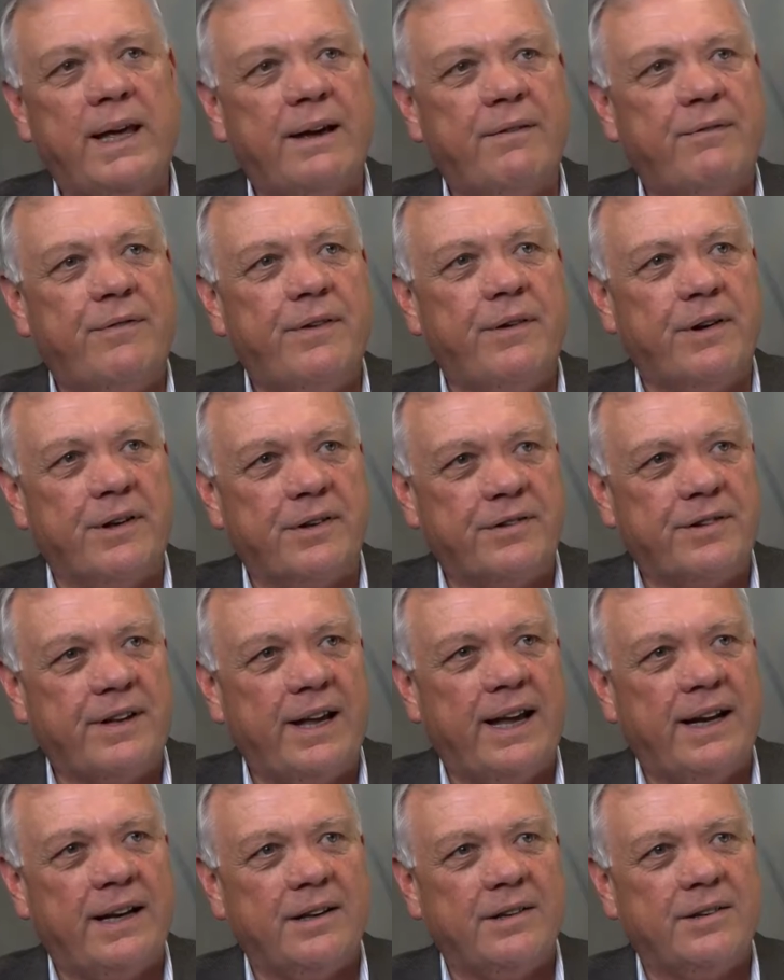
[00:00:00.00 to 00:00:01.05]
have various
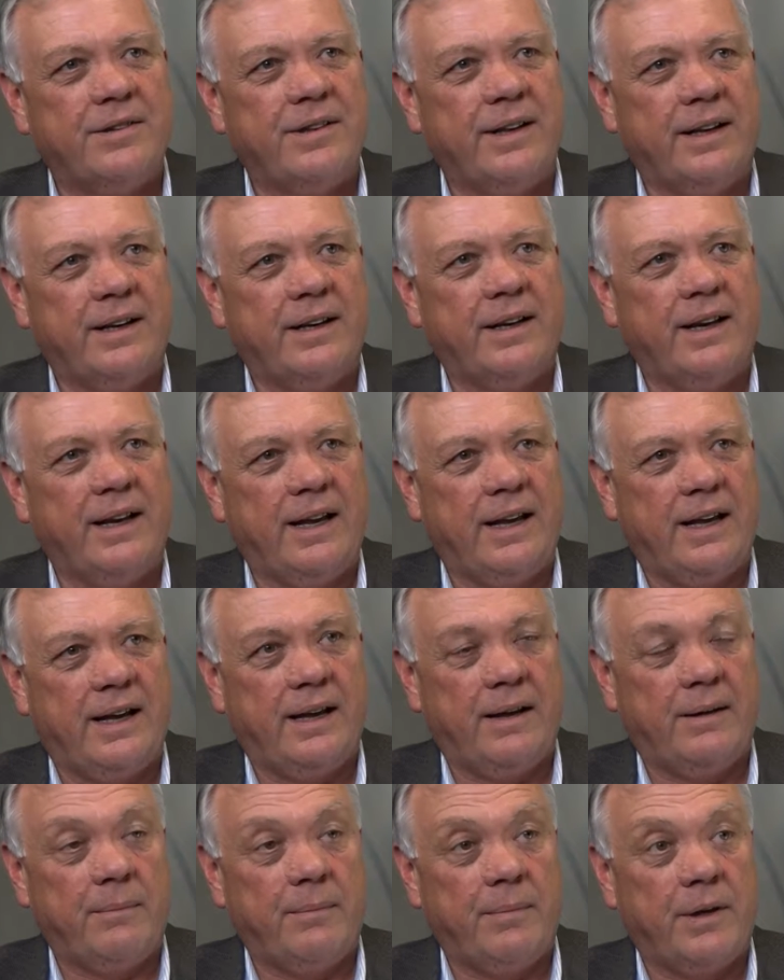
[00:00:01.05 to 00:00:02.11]
standards
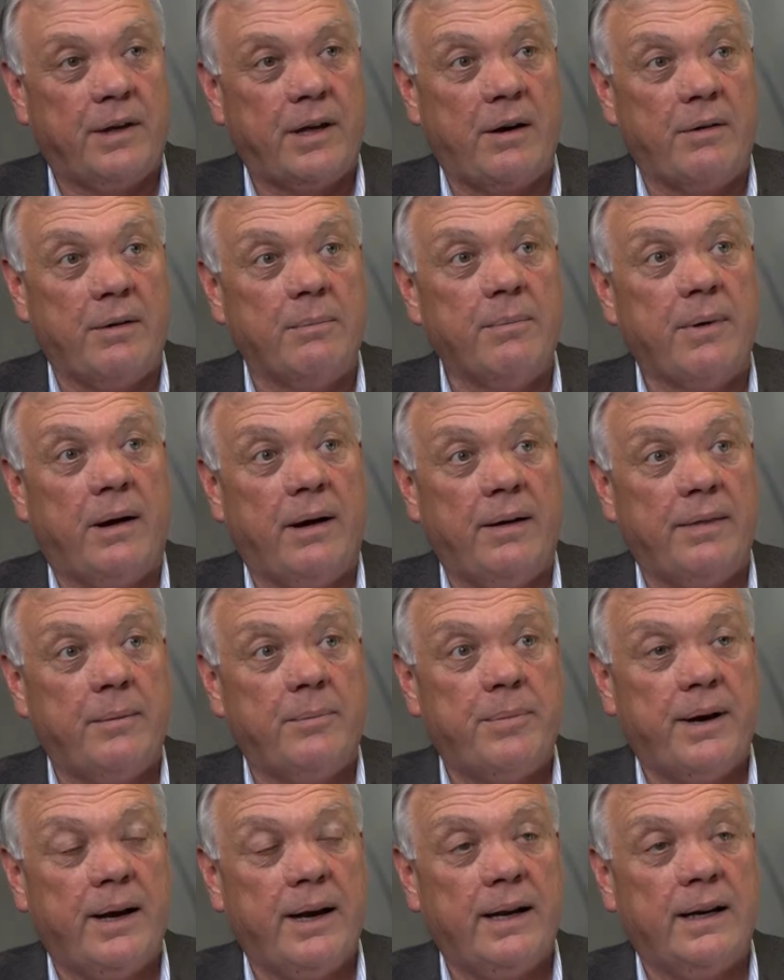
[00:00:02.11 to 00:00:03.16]
that go in behind the
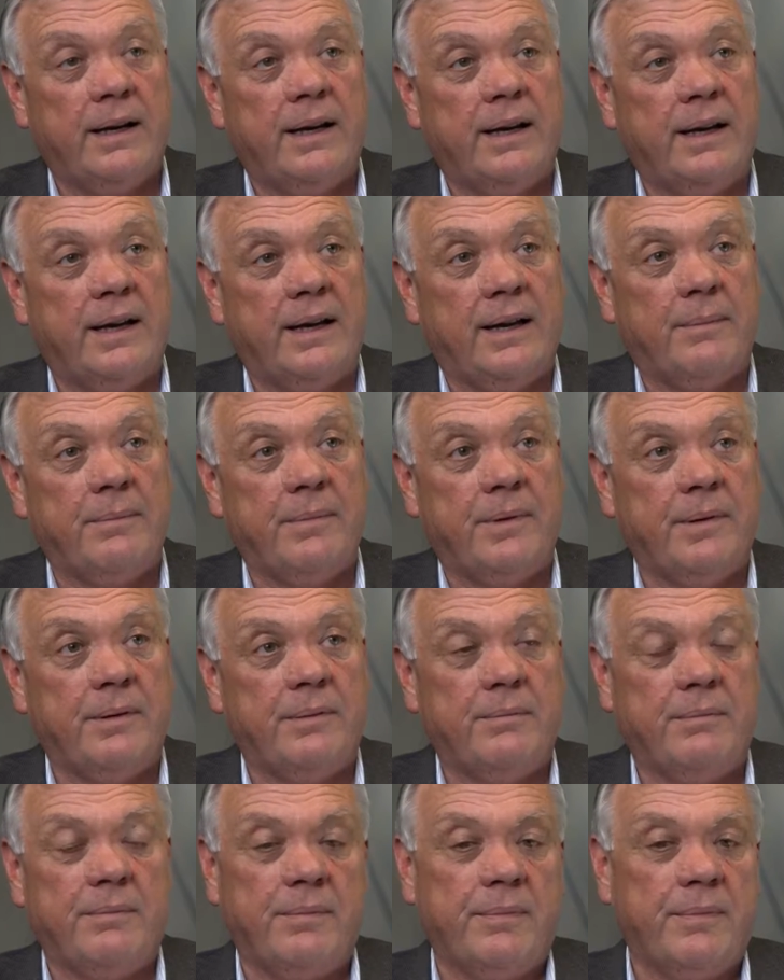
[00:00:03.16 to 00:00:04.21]
brand,
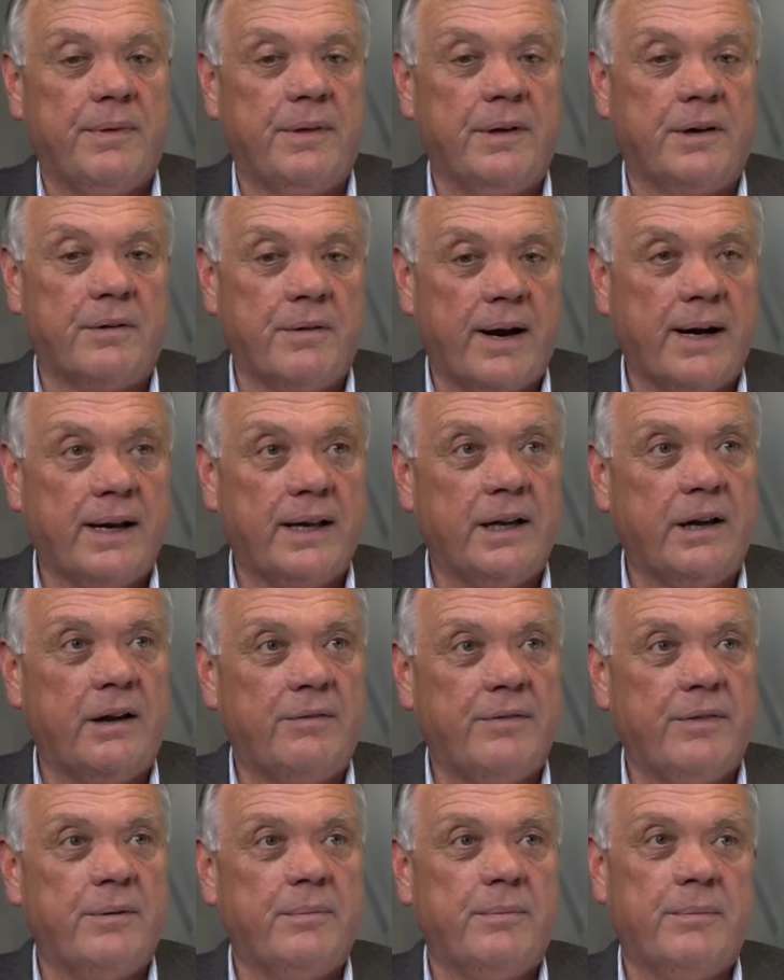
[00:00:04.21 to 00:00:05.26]
the grading of
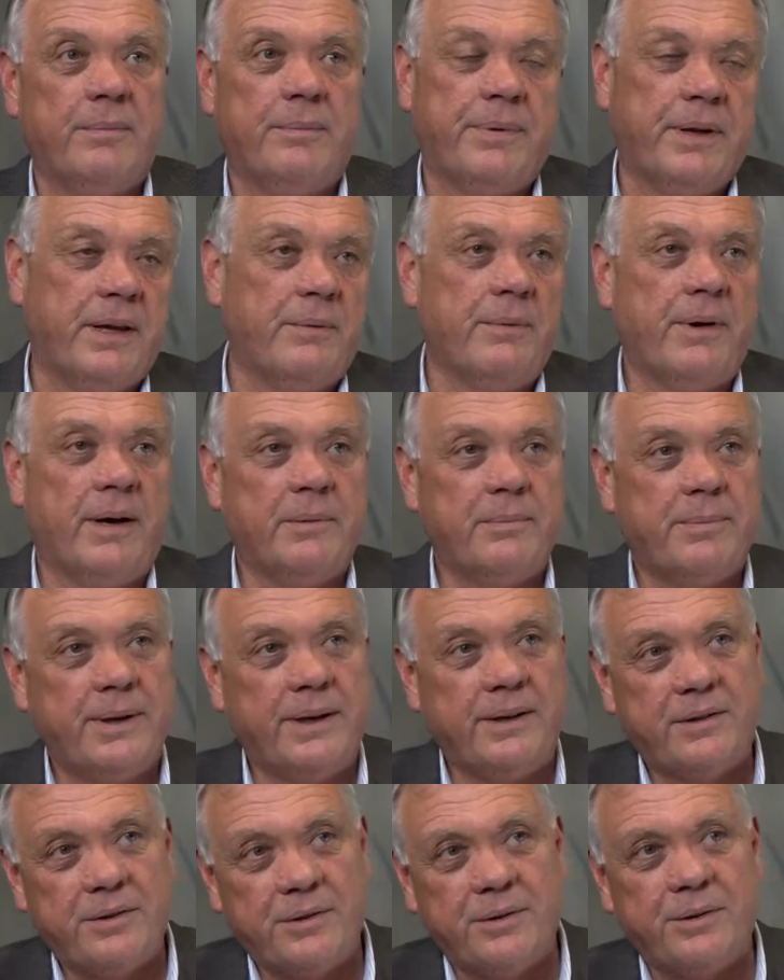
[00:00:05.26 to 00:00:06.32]
them, P1,
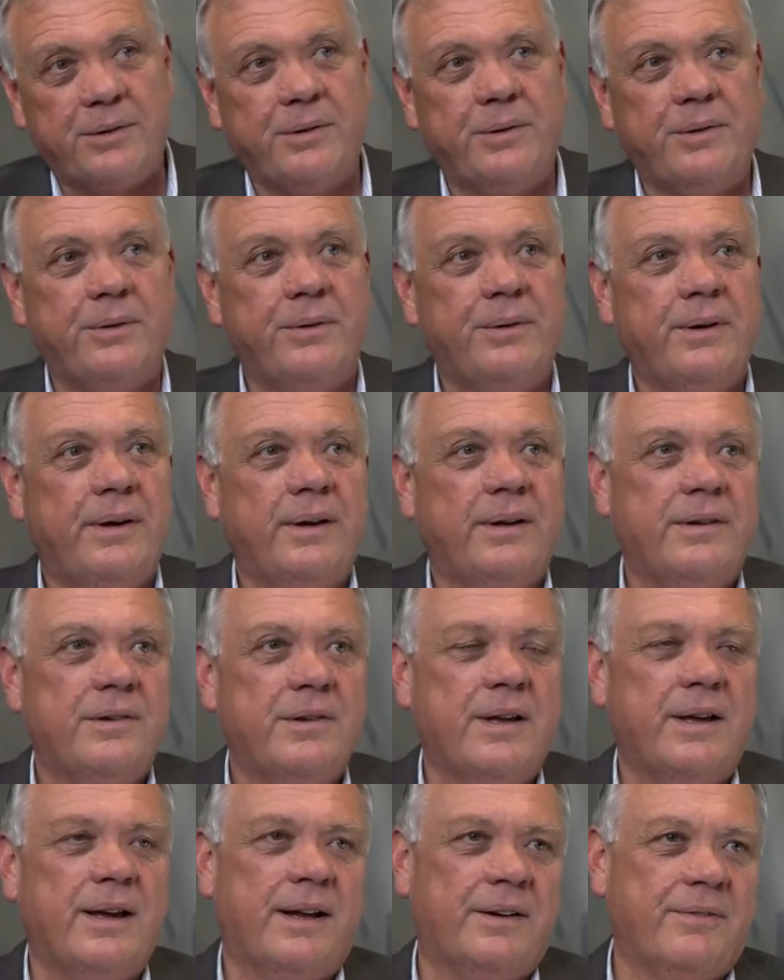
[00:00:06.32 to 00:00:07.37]

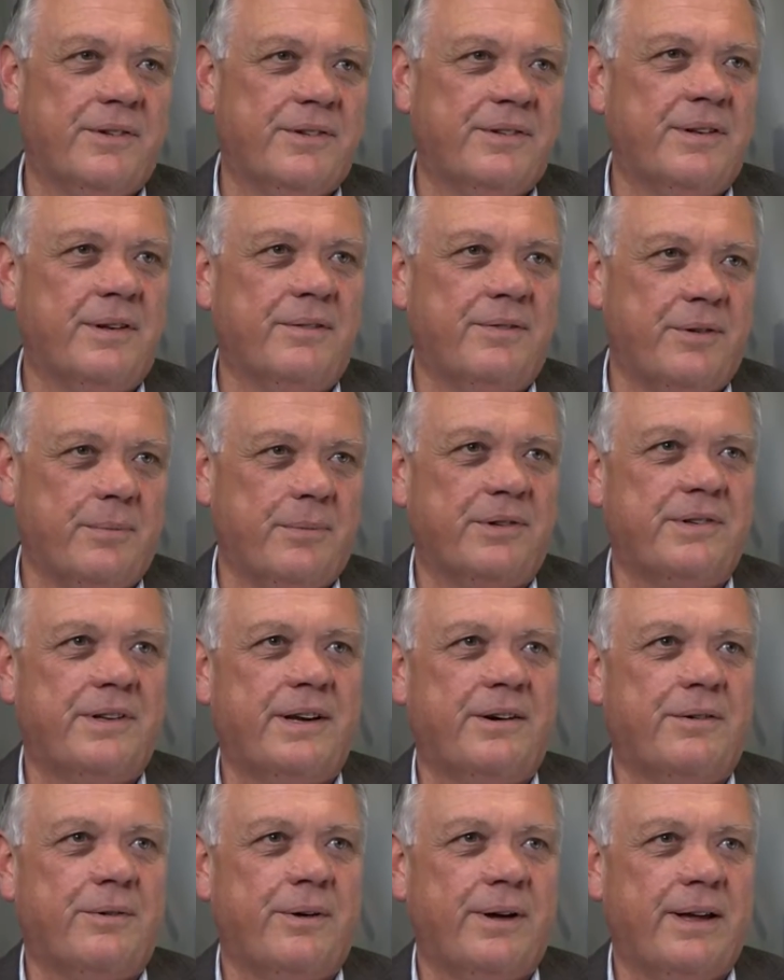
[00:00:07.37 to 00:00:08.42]
P2, from a steer or